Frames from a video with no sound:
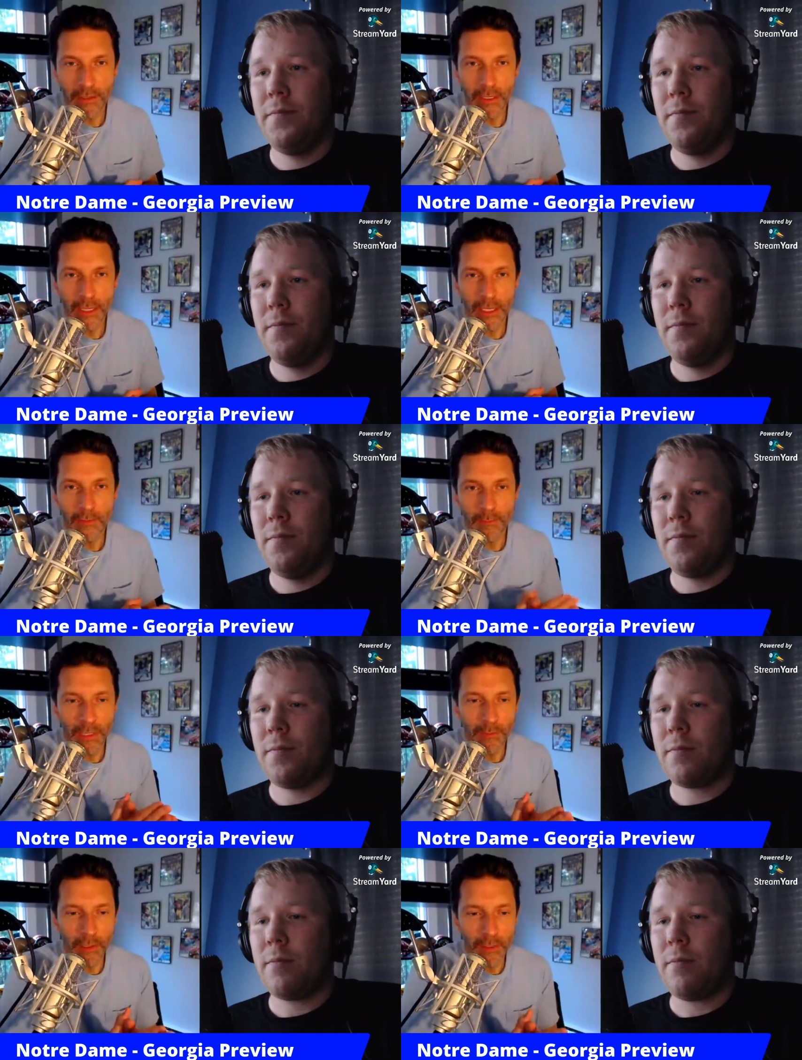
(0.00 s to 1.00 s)
Speaker 1: night. Ben
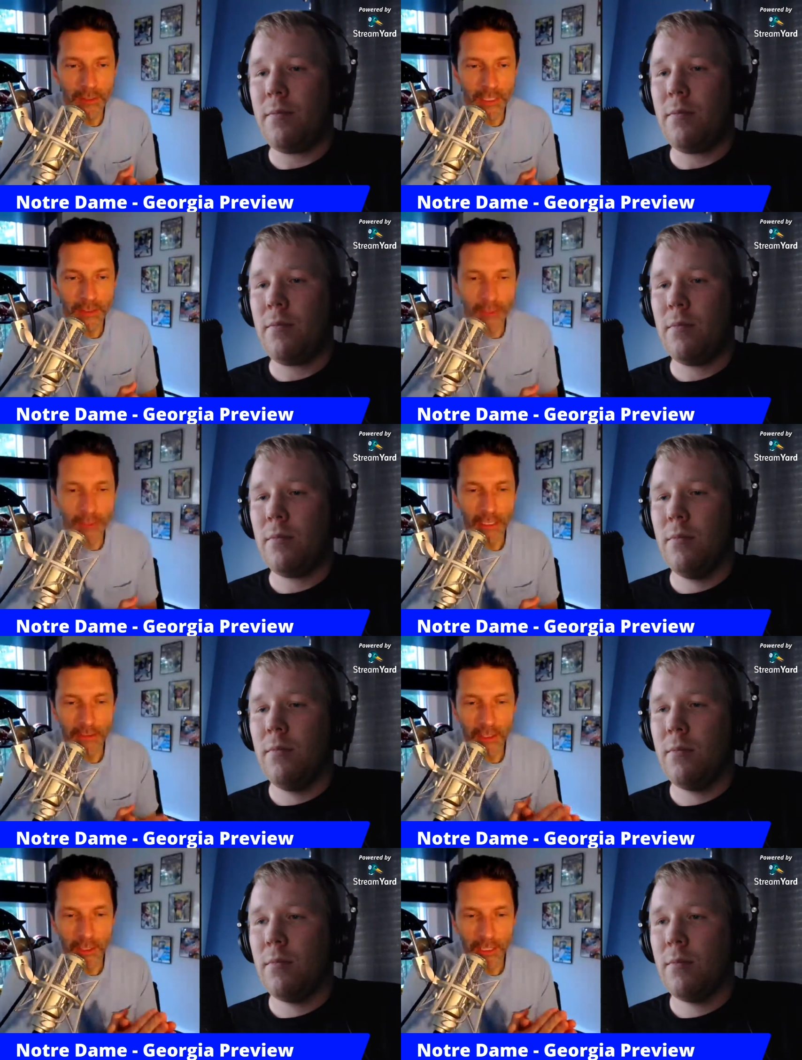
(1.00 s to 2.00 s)
Belden's on the line
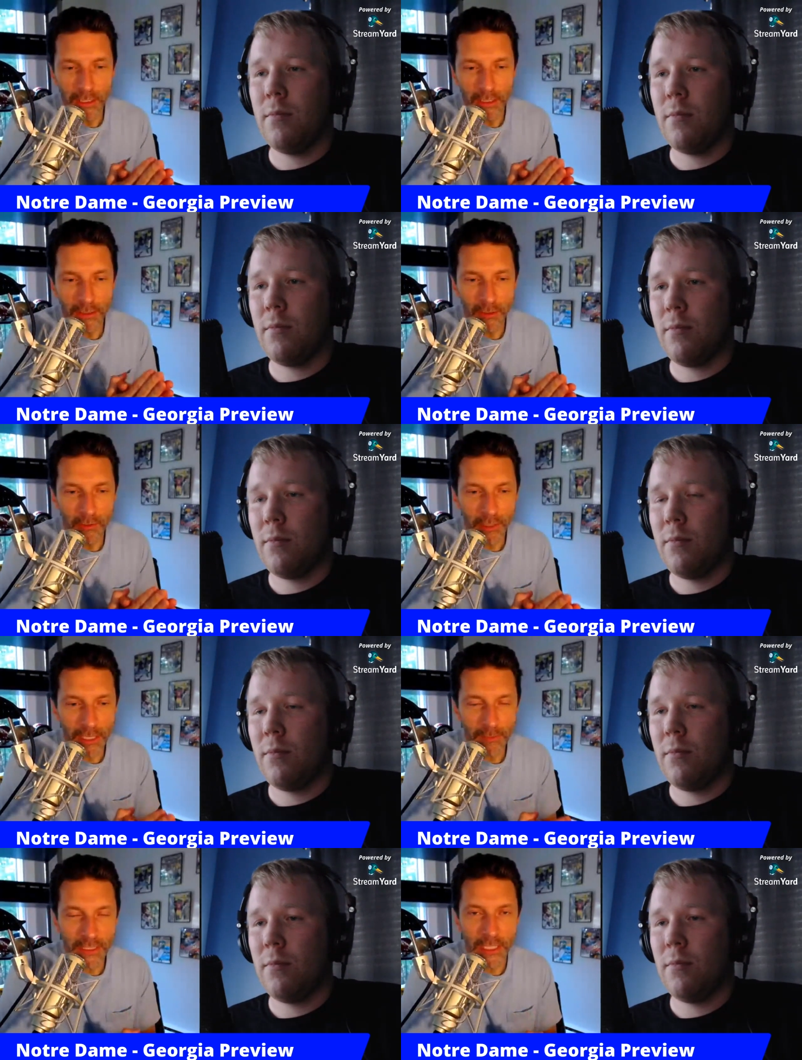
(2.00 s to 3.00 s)
talking to Notre Dame
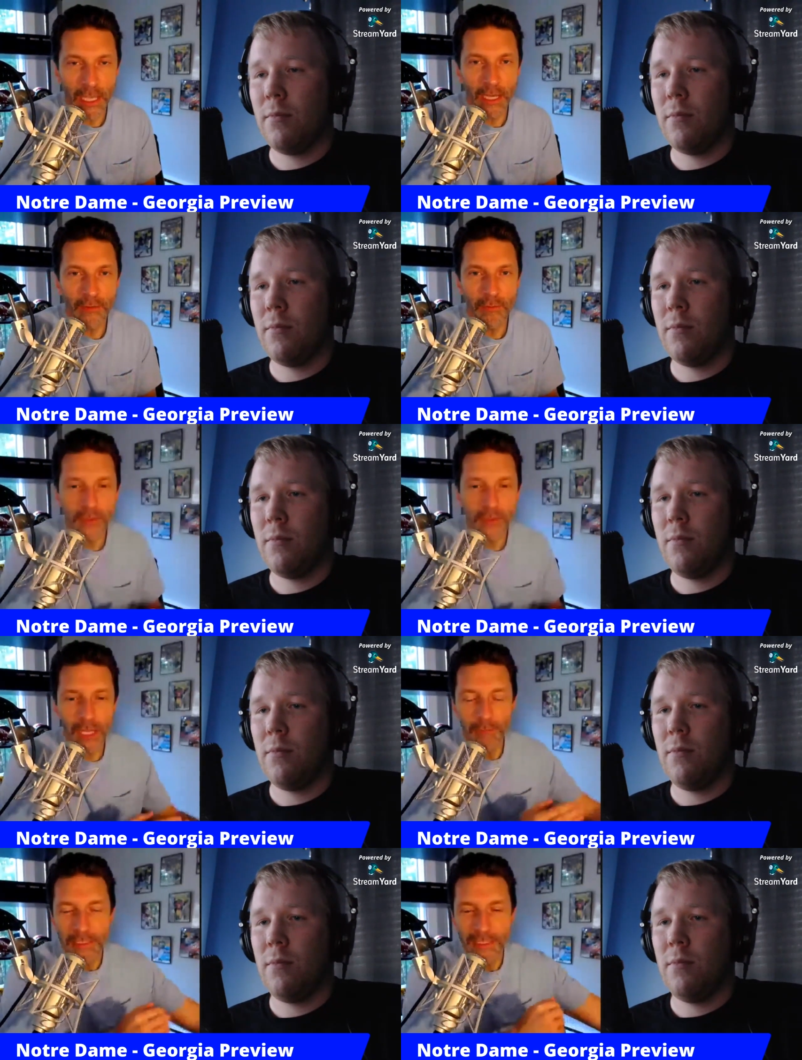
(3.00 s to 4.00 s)
side from Slap the
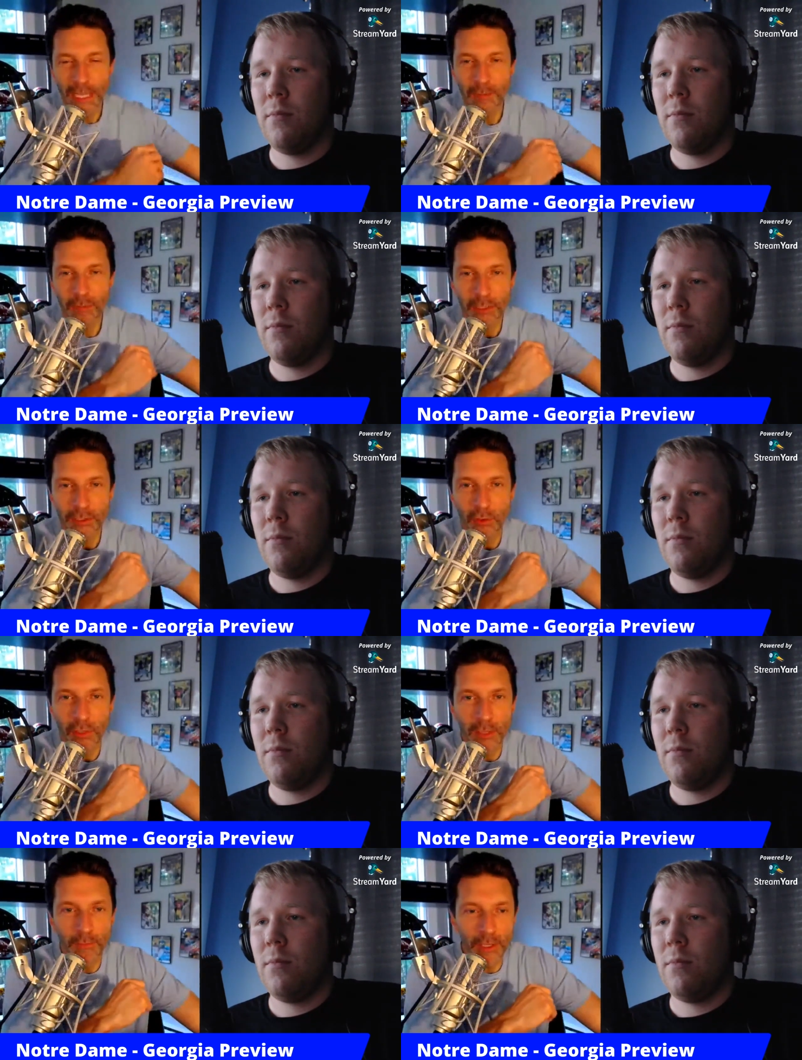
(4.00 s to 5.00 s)
Sign. Please join him
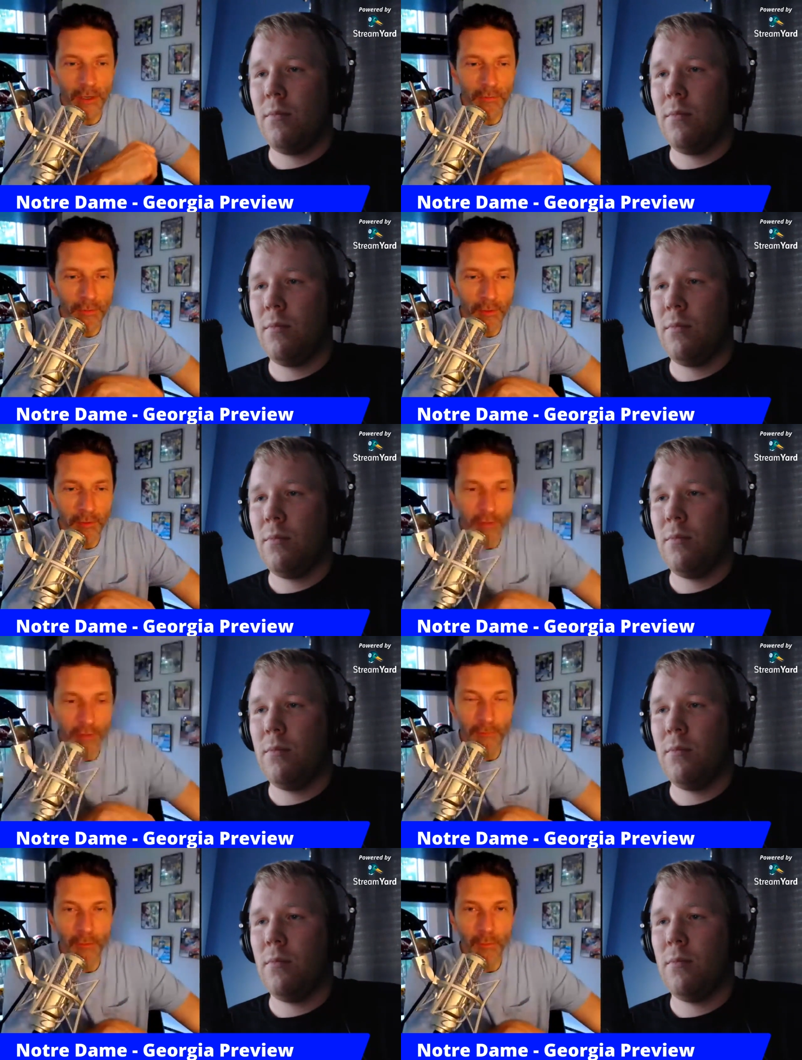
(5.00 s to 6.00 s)
there for Notre Dame
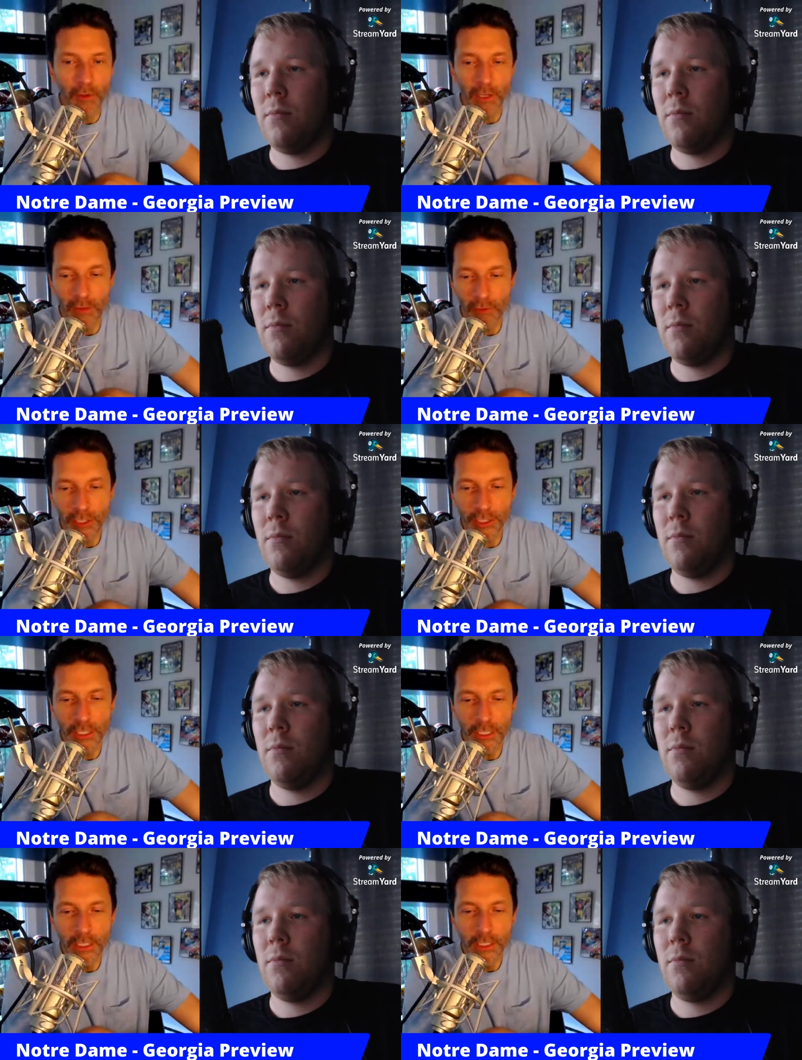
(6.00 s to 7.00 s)
football coverage.
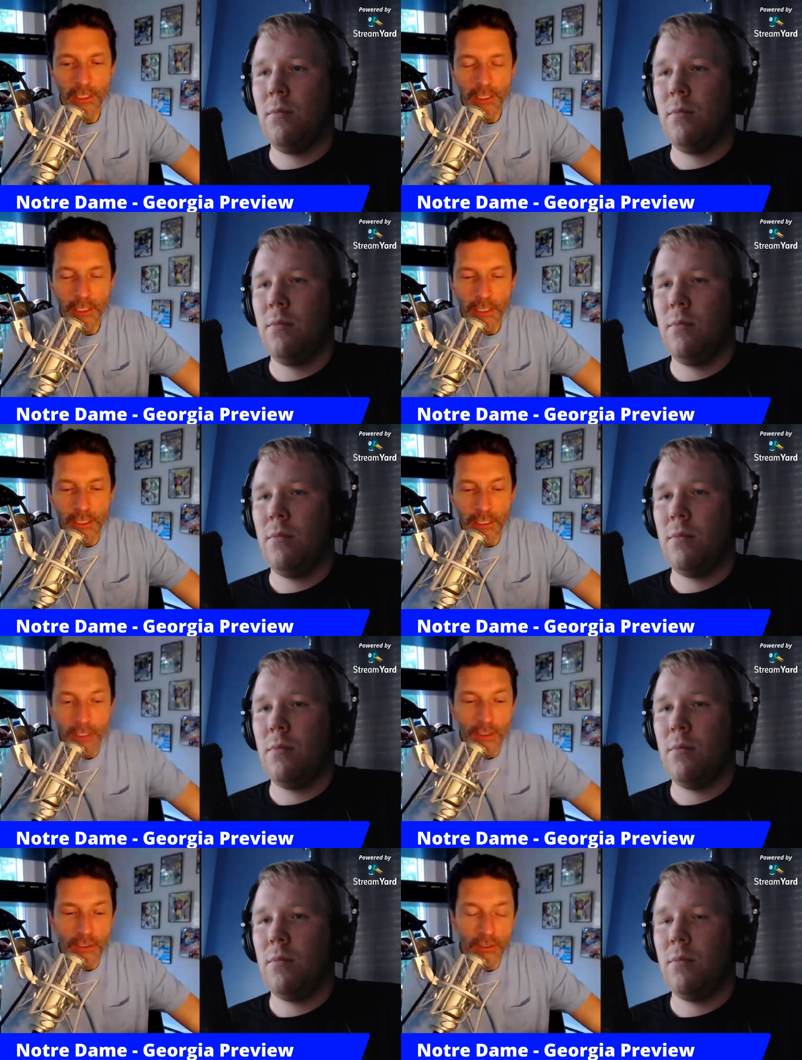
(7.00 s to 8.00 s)

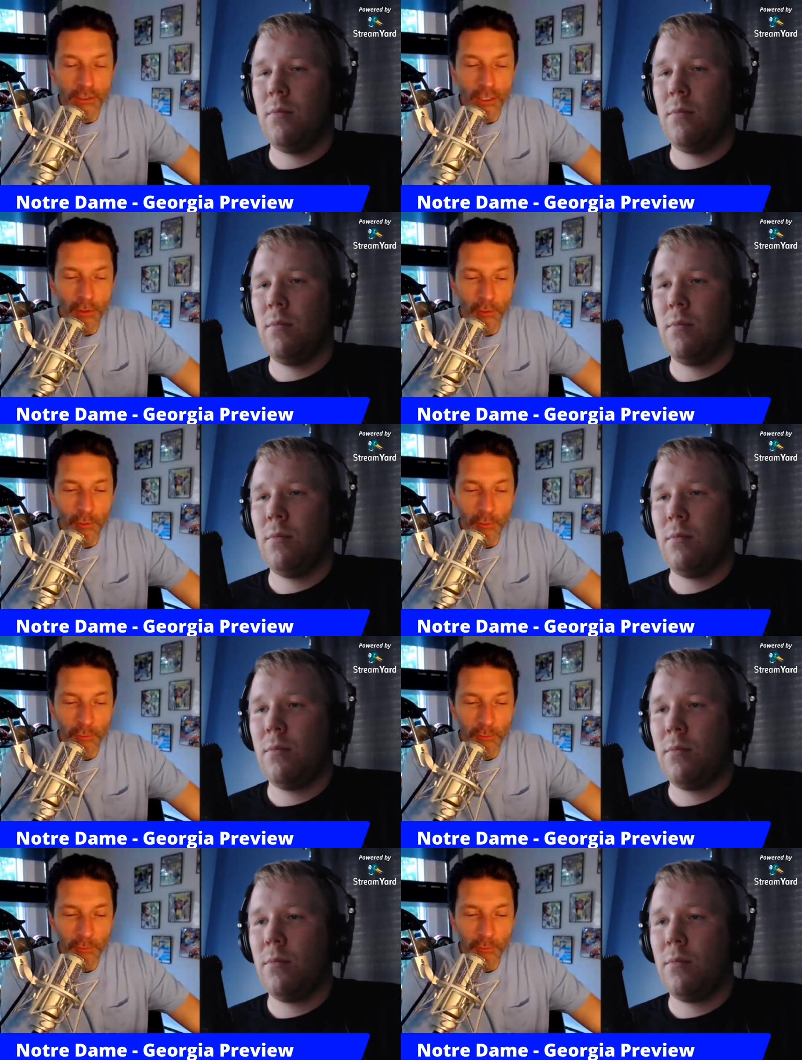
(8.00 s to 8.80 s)
So